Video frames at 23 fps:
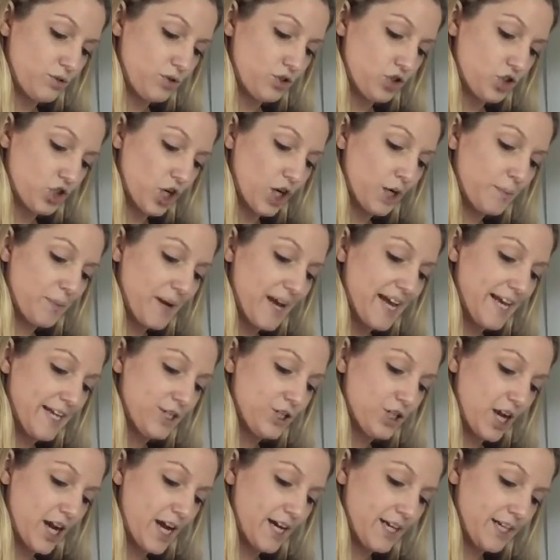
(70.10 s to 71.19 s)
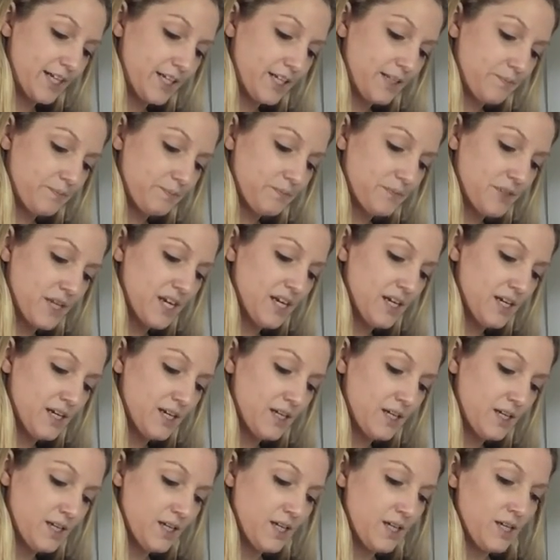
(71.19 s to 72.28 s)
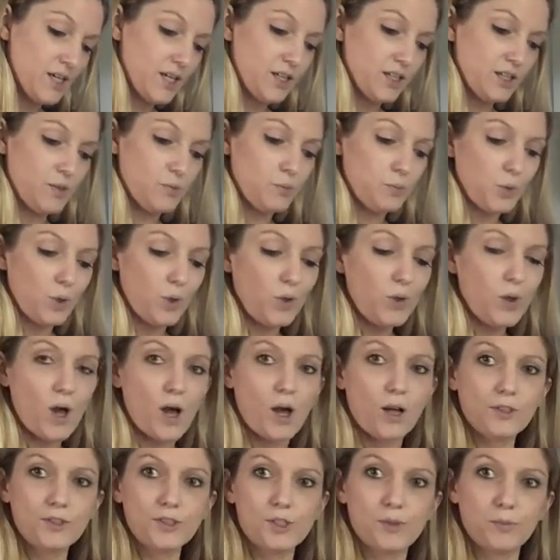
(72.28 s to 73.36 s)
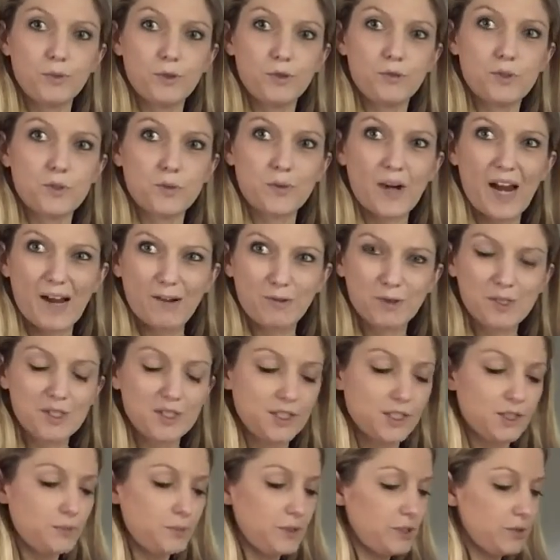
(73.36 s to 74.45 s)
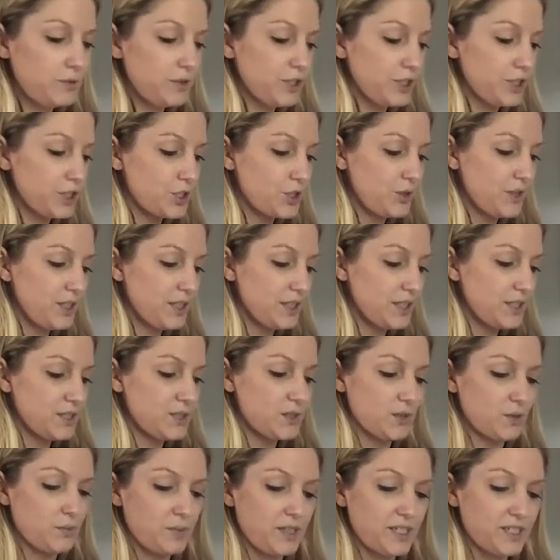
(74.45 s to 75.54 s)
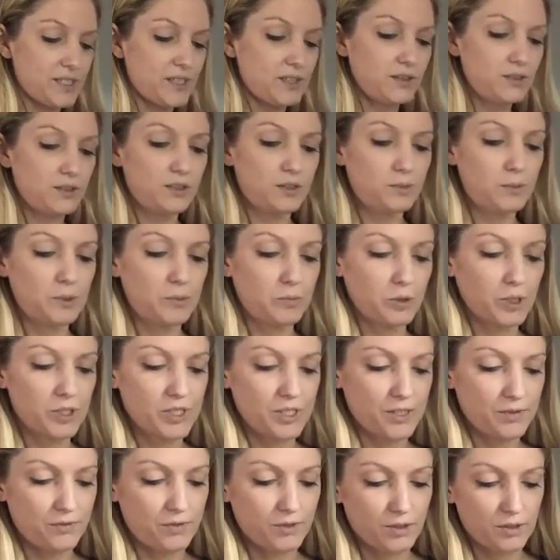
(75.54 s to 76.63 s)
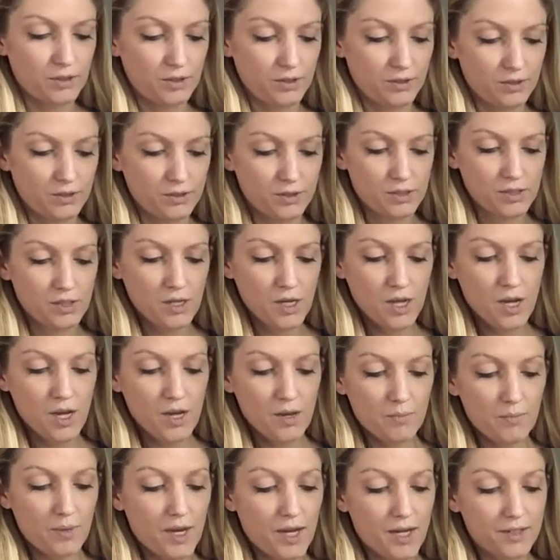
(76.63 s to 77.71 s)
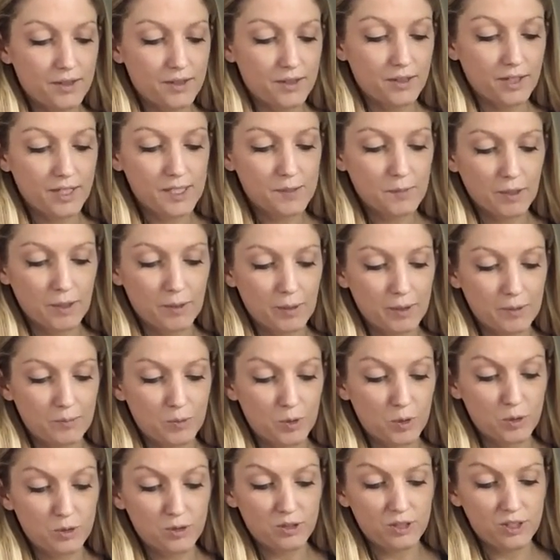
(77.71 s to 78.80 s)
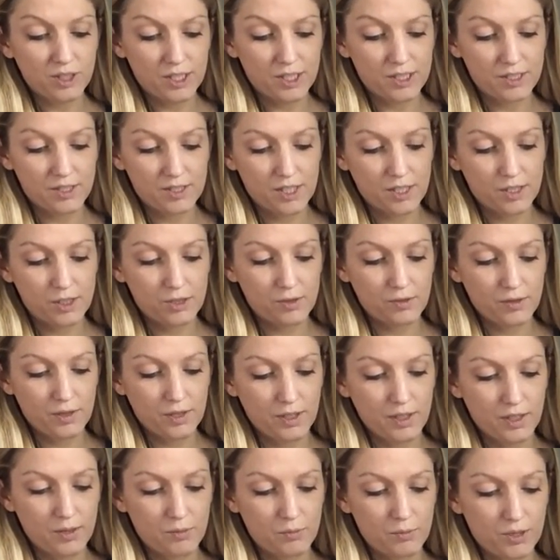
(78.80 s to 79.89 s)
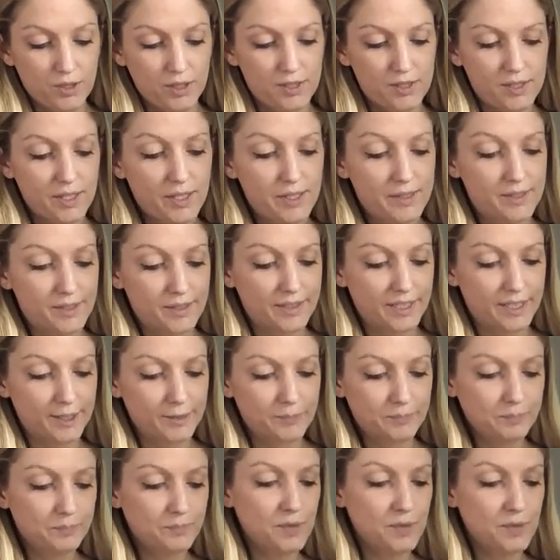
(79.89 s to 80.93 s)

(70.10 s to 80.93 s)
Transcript: sharp edge on it. The bowl also moves around a little bit while you're doing this, so it makes it a little bit more difficult. But the nice part about the bowl is that you can put the seeds in there.